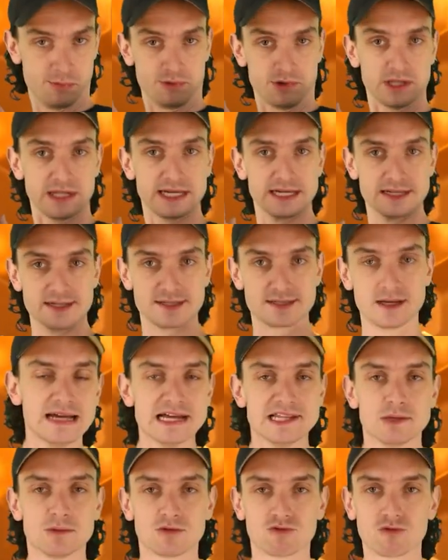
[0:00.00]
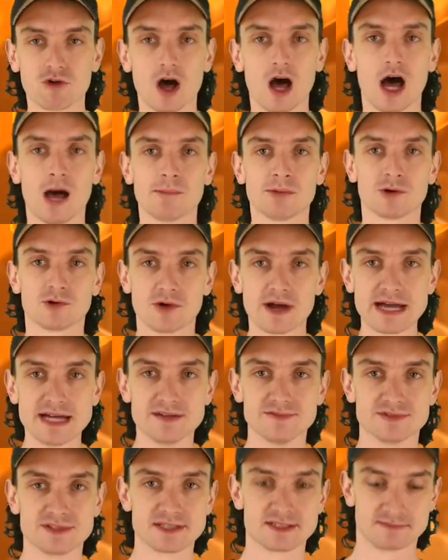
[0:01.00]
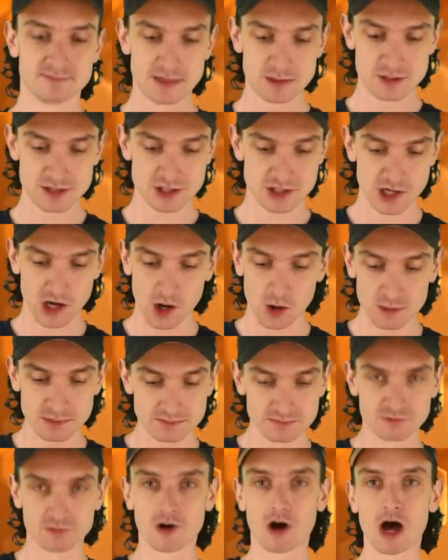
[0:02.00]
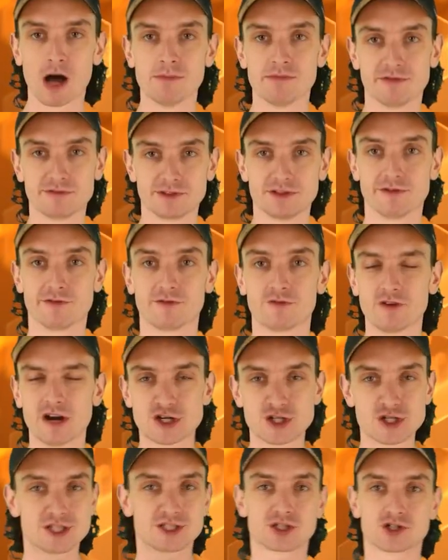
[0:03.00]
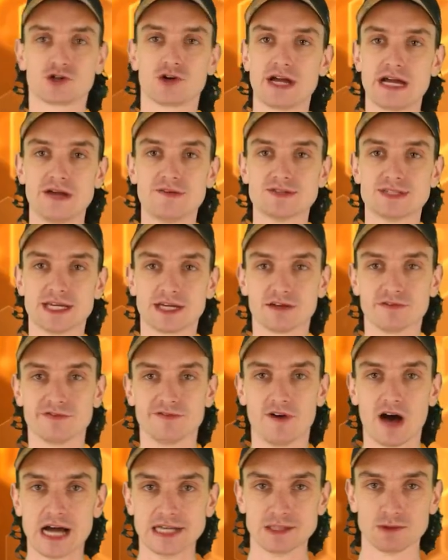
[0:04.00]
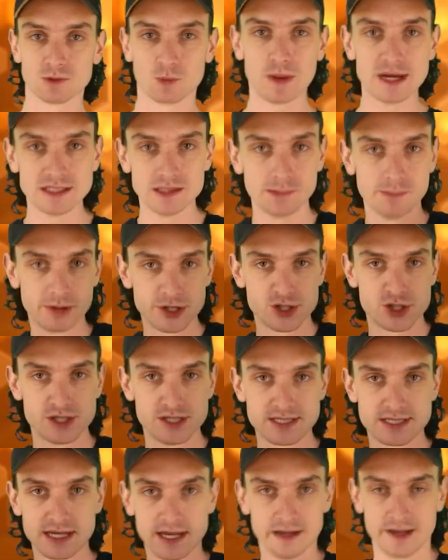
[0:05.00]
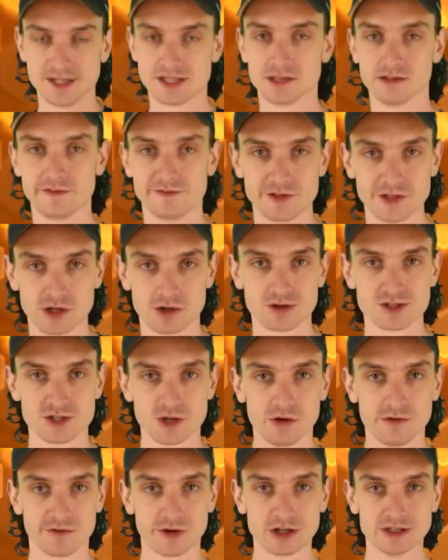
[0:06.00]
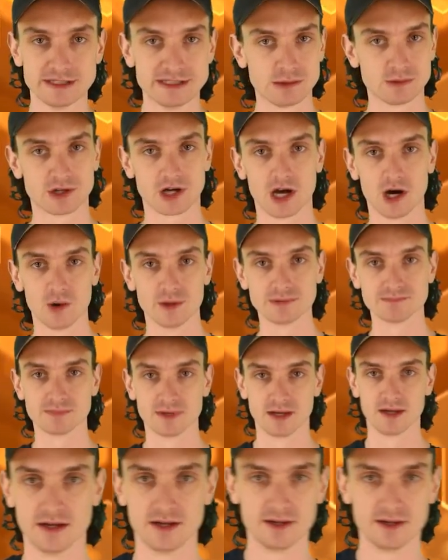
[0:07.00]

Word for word: brilliant. Yeah, they would rob graves. They would just go and rob the freshest graves they could find. They would wait in the bushes until the funeral's over, and then they would go and